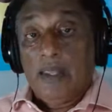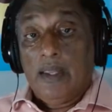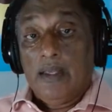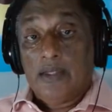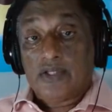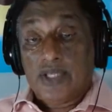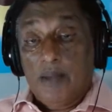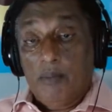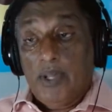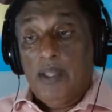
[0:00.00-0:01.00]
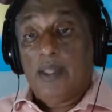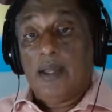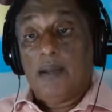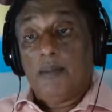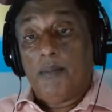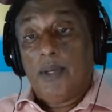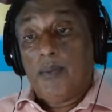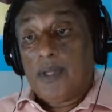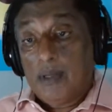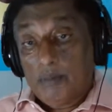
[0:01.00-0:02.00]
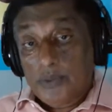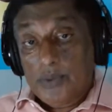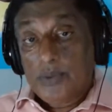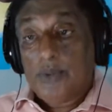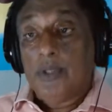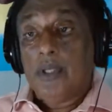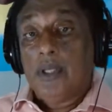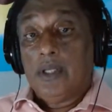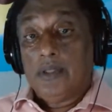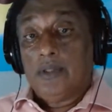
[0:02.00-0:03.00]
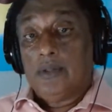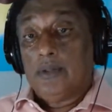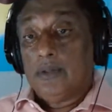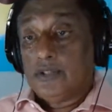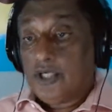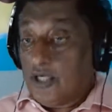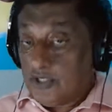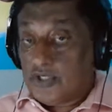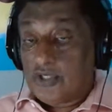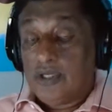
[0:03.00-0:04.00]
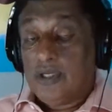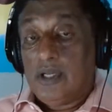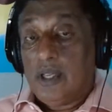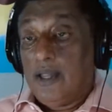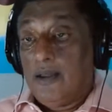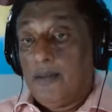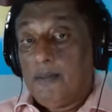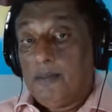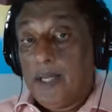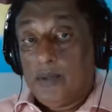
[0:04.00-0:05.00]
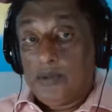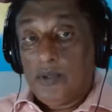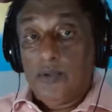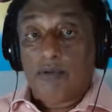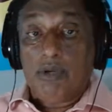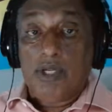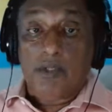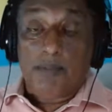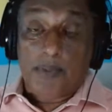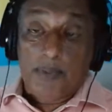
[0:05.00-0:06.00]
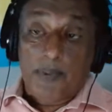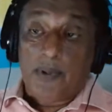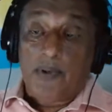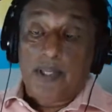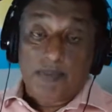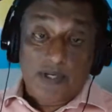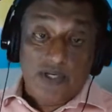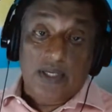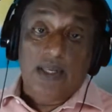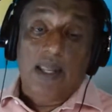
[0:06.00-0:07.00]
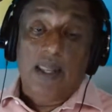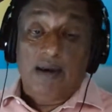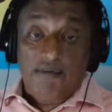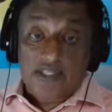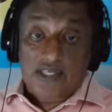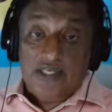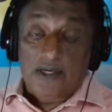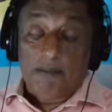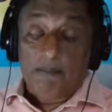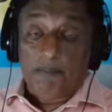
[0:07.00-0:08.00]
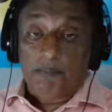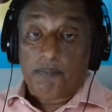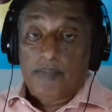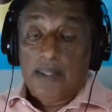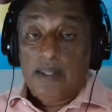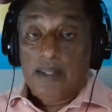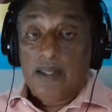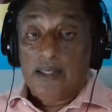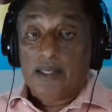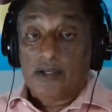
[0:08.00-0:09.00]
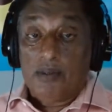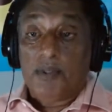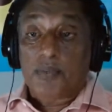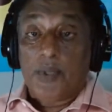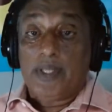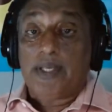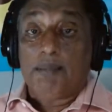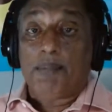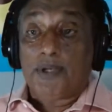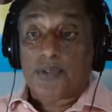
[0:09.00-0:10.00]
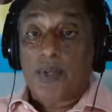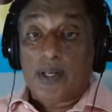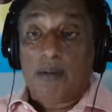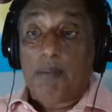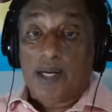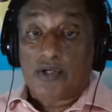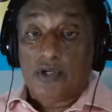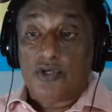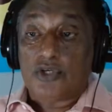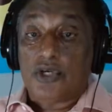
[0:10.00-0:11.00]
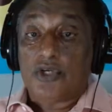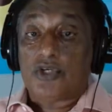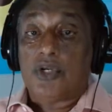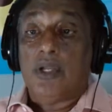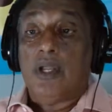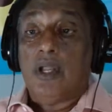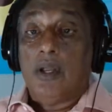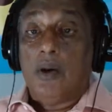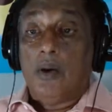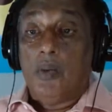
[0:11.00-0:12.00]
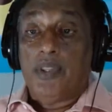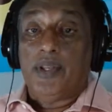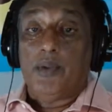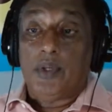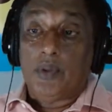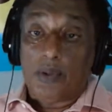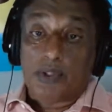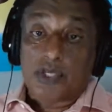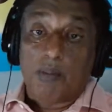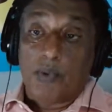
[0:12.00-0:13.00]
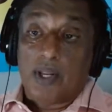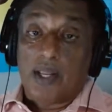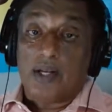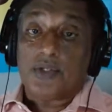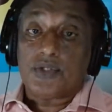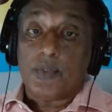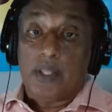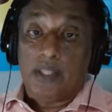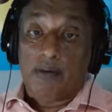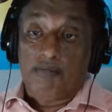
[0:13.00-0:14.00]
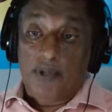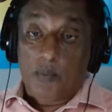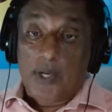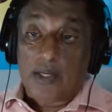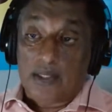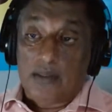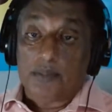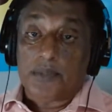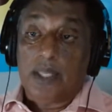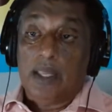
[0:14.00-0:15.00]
In the same way, when we come to church, how do you greet people, especially a visitor? It determines whether that person will come back to your church or whether they will go to somewhere else where they feel welcome,